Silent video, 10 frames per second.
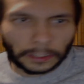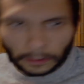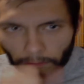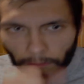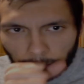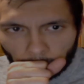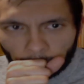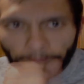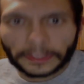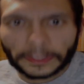
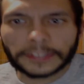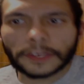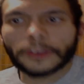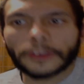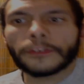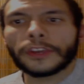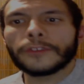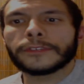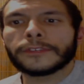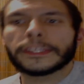And so you
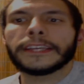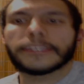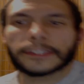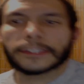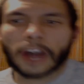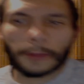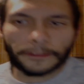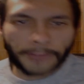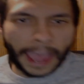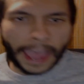use these atomic
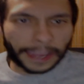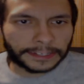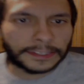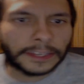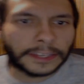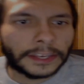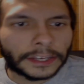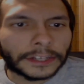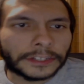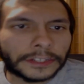facts
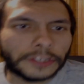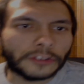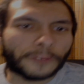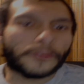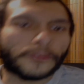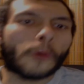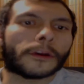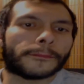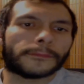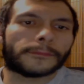to
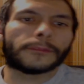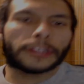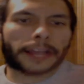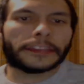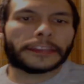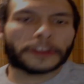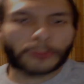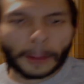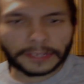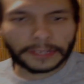form molecular
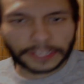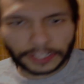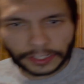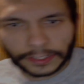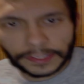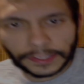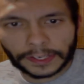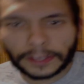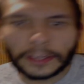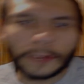propositions,
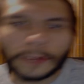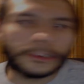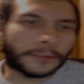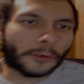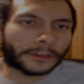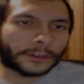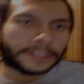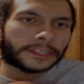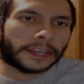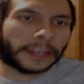which of course
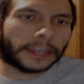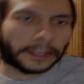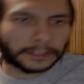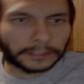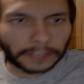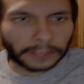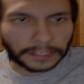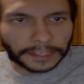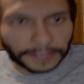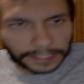is a
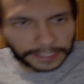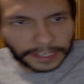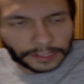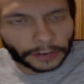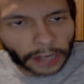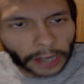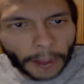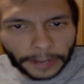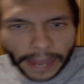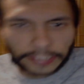synthesis or a
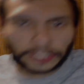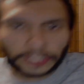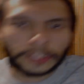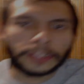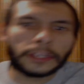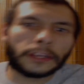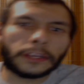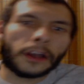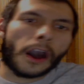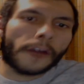combination
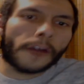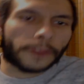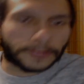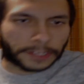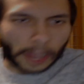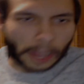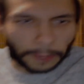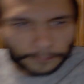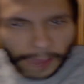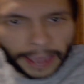of those
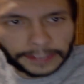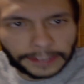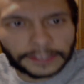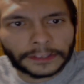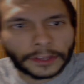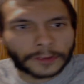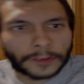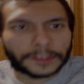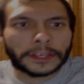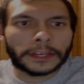atomic facts,
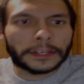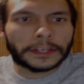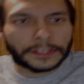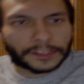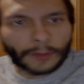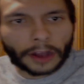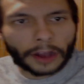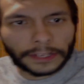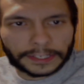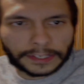those
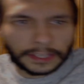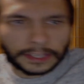smallest